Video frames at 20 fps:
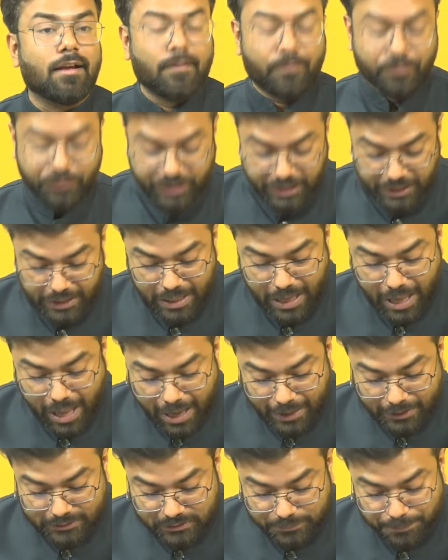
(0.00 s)
the
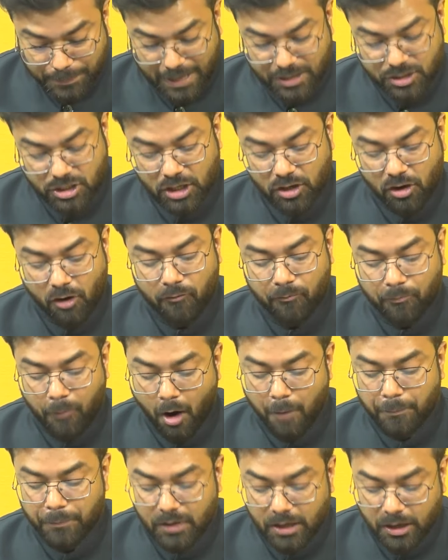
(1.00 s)
expression of
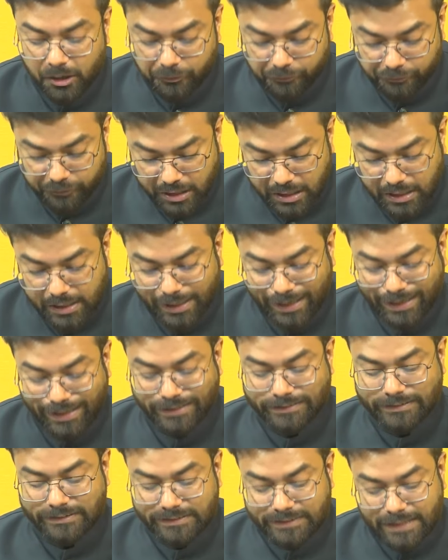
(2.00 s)
popular will in
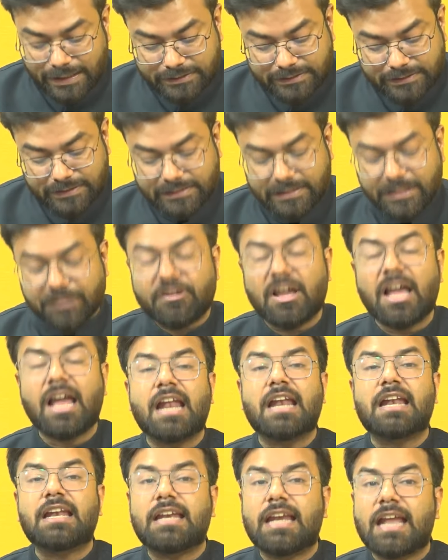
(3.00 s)
a sensitive
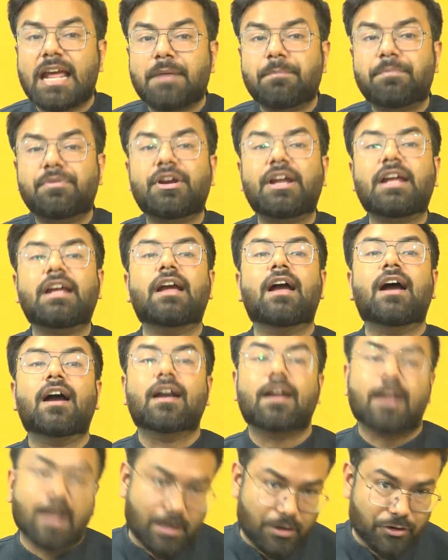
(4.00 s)
neighboring
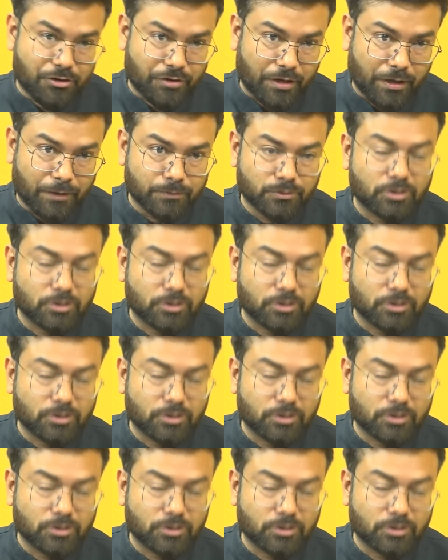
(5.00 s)
country.